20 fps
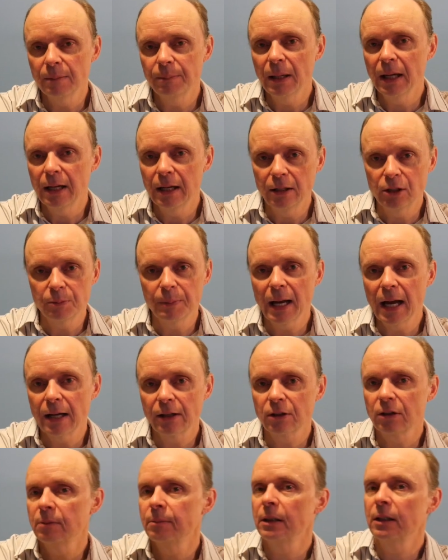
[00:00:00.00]
page,
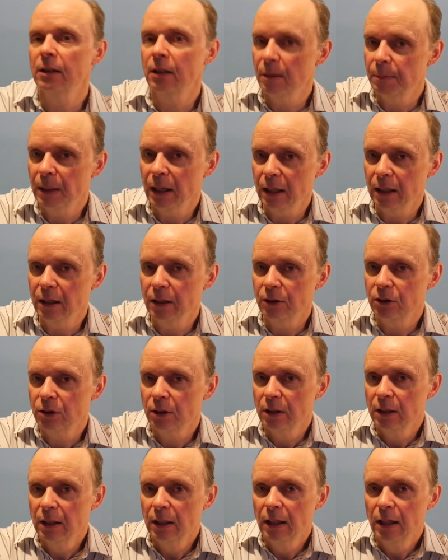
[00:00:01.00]
past the Monday page
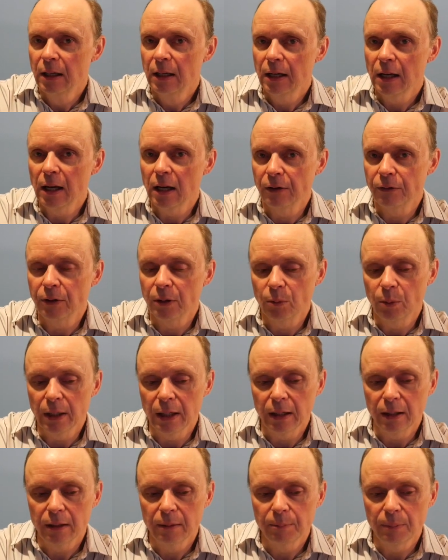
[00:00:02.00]
every
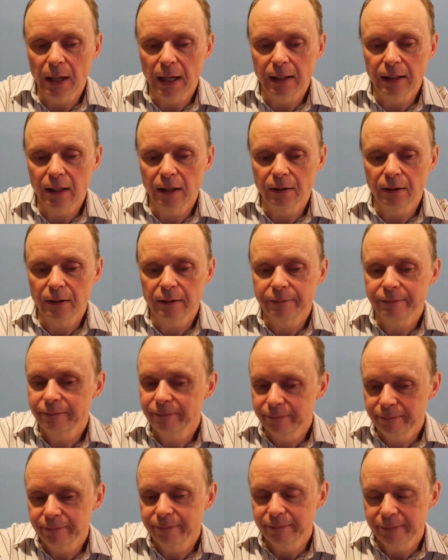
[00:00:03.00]
week. But
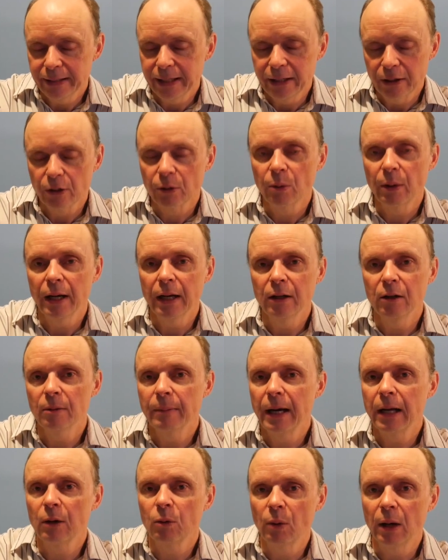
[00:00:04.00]
either way, no
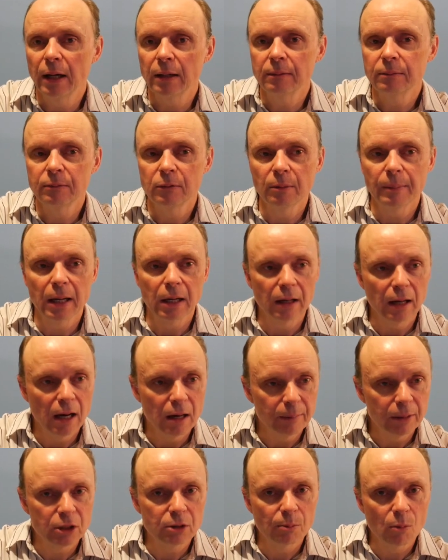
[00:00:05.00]
matter what, no matter
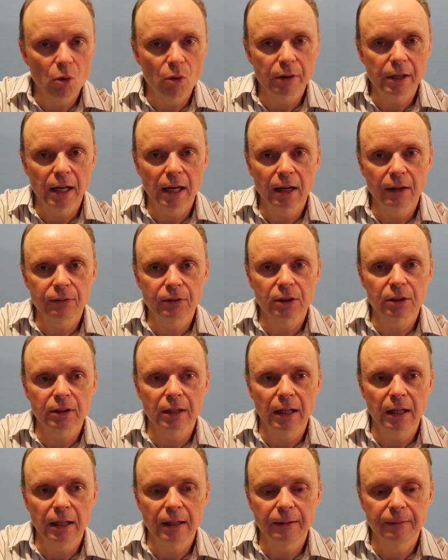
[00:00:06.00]
how much more you have to
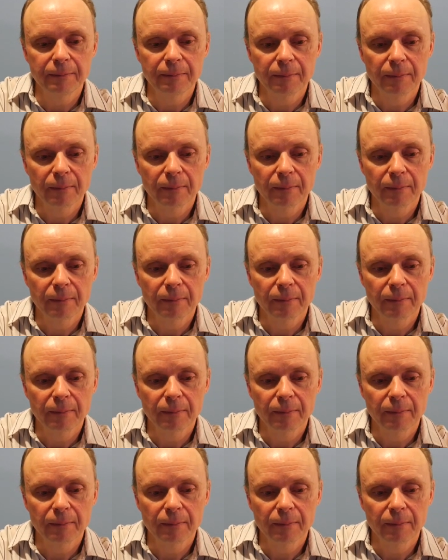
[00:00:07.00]
say,